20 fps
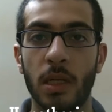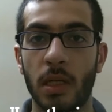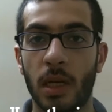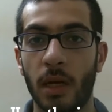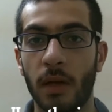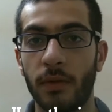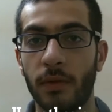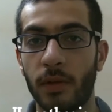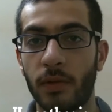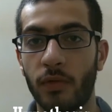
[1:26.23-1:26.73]

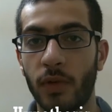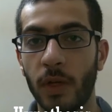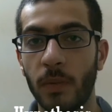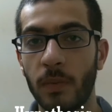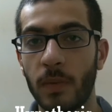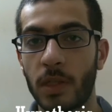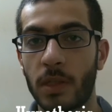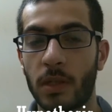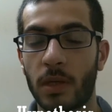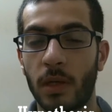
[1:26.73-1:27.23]
none of the
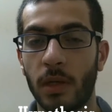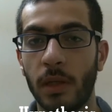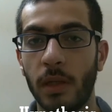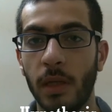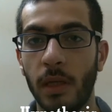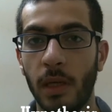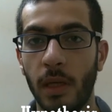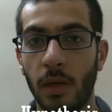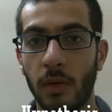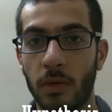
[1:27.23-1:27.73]
treatments
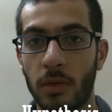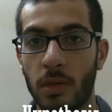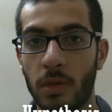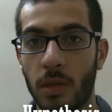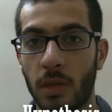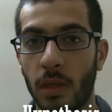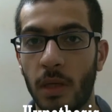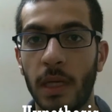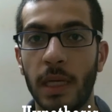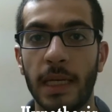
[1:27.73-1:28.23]
currently
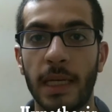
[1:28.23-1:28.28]
used